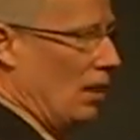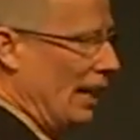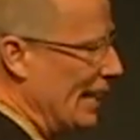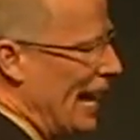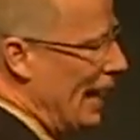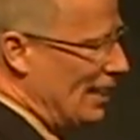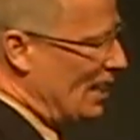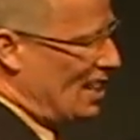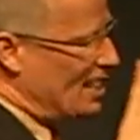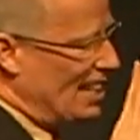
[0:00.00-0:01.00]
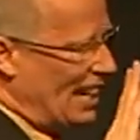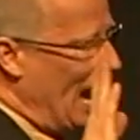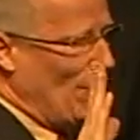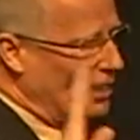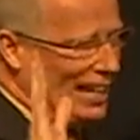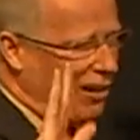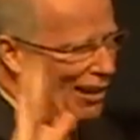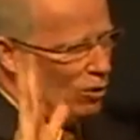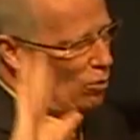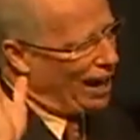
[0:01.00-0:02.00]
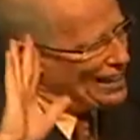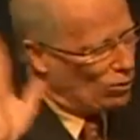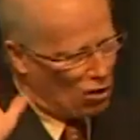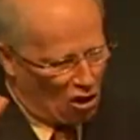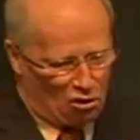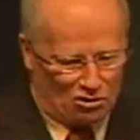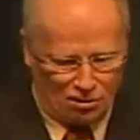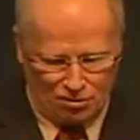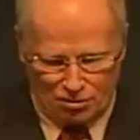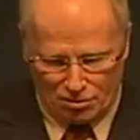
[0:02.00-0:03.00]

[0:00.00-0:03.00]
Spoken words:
Again, this isn't a commentary on right or wrong.